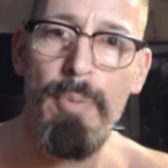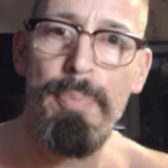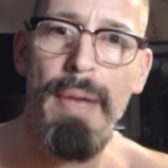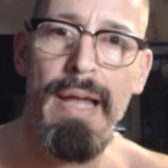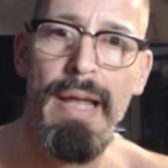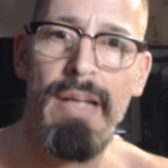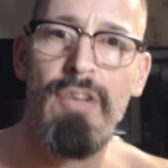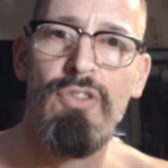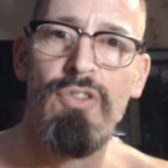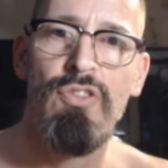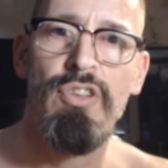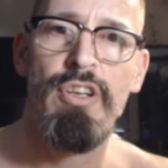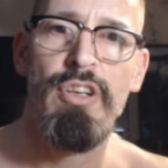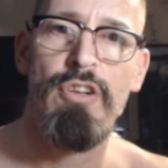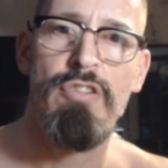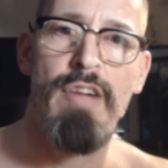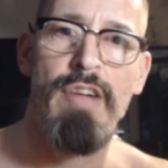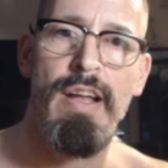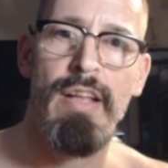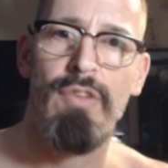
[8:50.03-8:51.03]
pack of
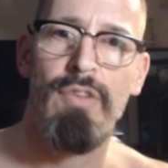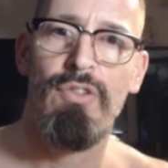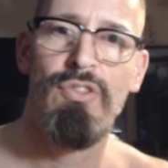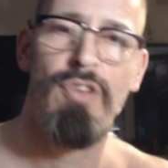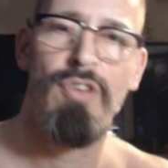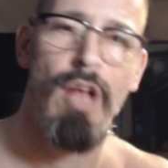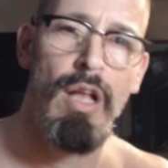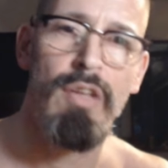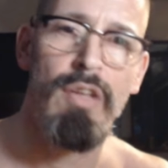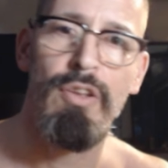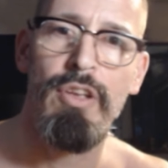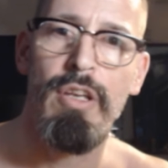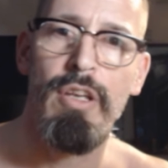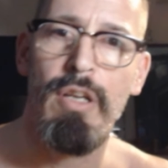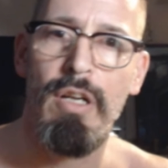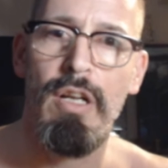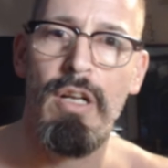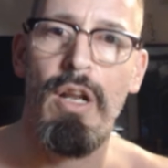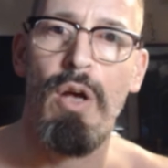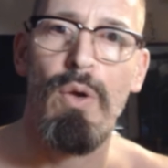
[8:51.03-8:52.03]
cigarettes under your
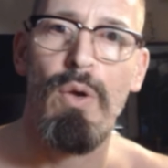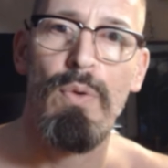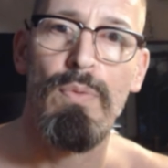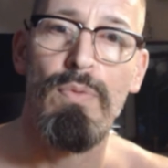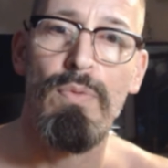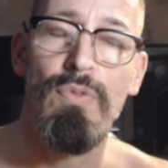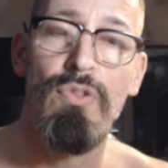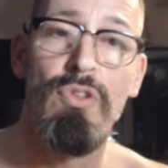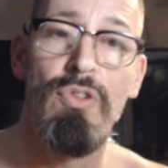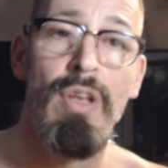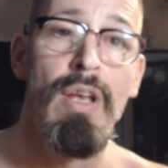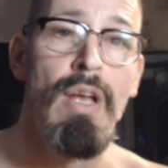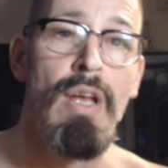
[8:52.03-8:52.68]
clothes.